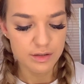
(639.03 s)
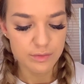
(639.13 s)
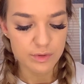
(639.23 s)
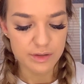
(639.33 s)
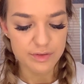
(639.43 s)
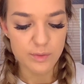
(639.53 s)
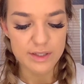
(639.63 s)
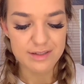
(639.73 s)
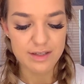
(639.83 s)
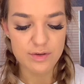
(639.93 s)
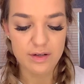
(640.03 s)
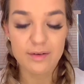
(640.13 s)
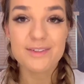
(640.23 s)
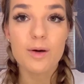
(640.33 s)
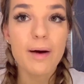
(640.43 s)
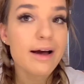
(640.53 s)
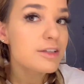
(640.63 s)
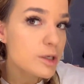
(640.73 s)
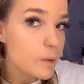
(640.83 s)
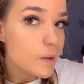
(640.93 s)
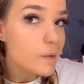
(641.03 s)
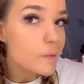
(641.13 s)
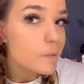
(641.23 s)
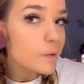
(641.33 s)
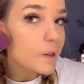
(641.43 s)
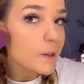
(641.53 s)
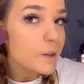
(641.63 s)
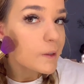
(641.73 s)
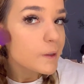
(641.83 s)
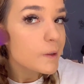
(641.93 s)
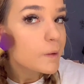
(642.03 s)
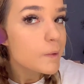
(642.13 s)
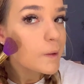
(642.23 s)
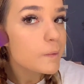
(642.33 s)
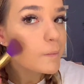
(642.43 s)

one of the ones that you can always go back to and rely on, you know what I mean?